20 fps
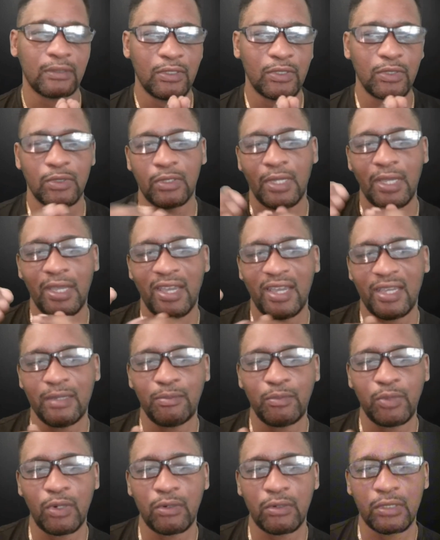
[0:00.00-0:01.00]
So the
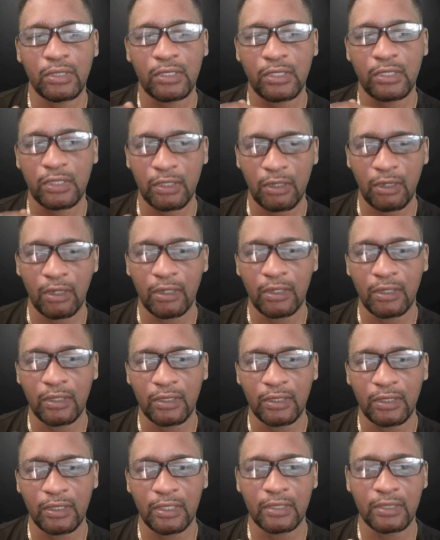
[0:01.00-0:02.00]
high-powered
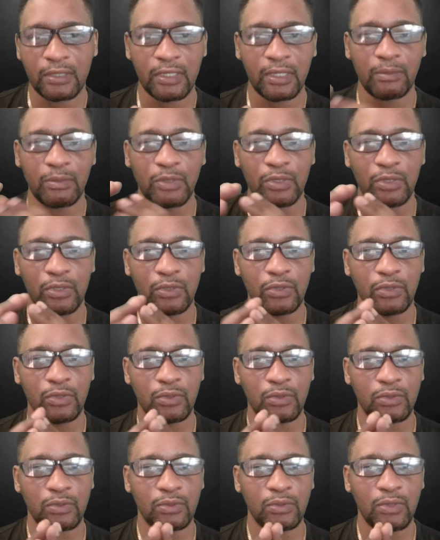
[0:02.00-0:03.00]
saw is able to
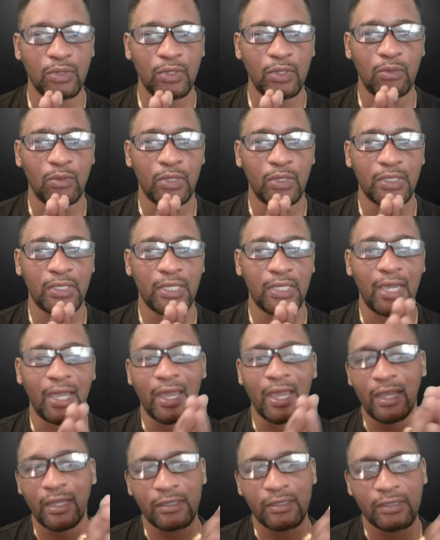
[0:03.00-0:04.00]
do what the
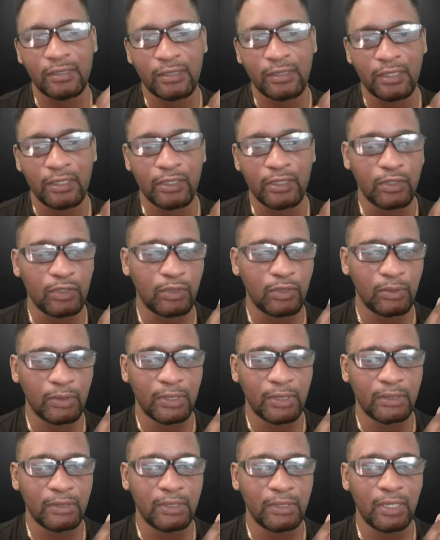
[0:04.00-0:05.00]
axe is
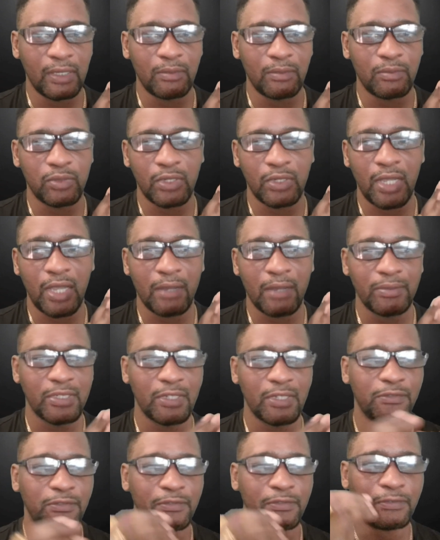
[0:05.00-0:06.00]
doing in
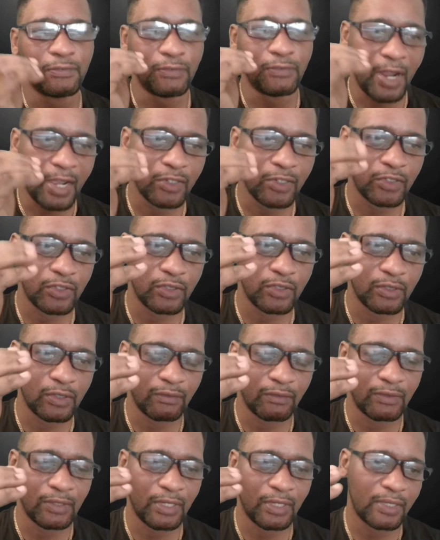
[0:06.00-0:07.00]
perhaps a fraction
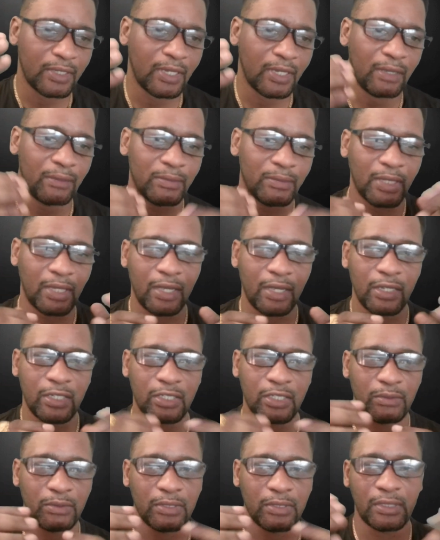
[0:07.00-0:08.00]
of that time the
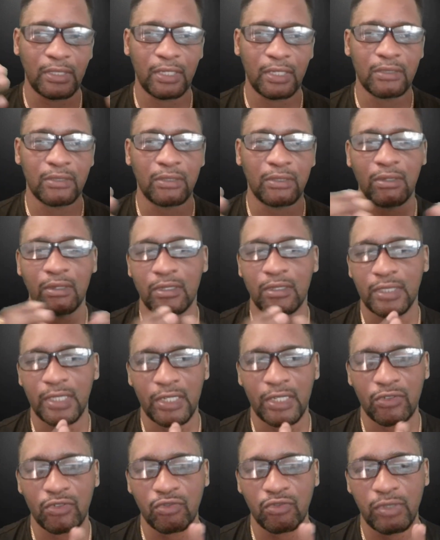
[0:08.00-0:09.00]
axe will take to cut
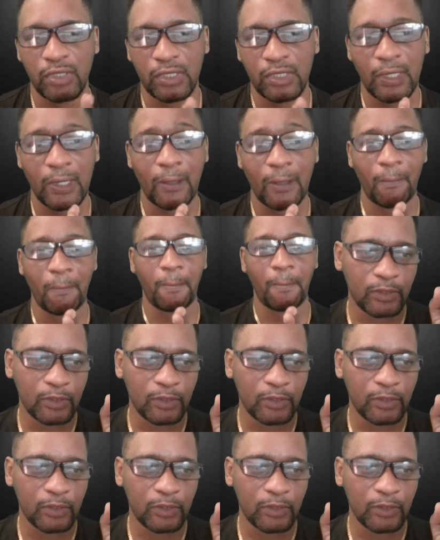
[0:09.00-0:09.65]
that tree down.